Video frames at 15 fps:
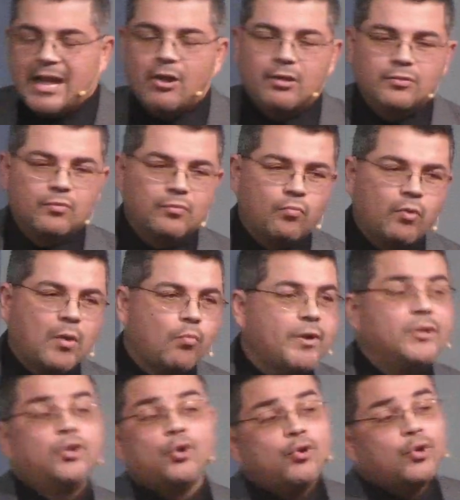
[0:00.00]
Now,
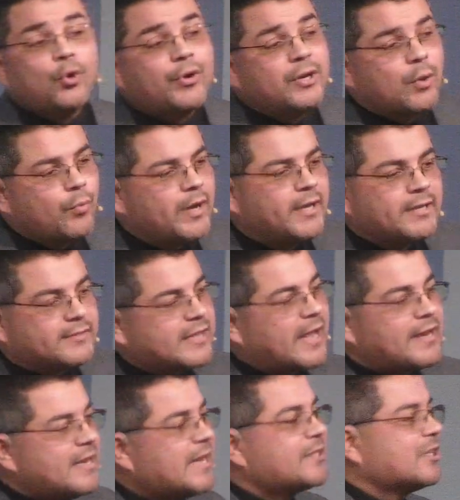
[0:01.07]
what we do during the week
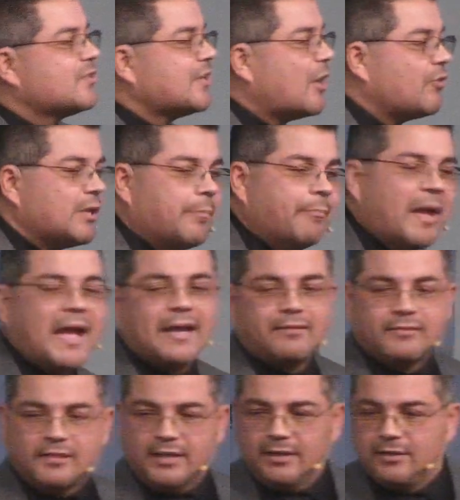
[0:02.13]
is not necessarily
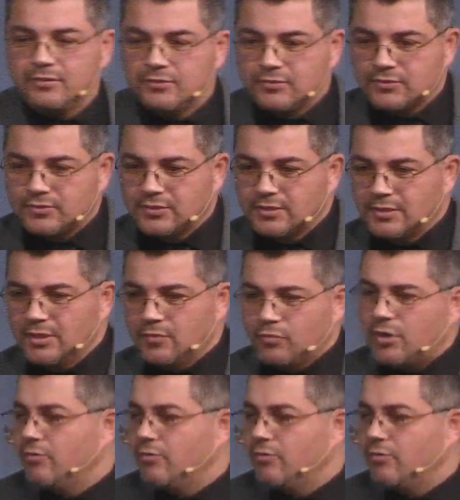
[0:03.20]
bad things.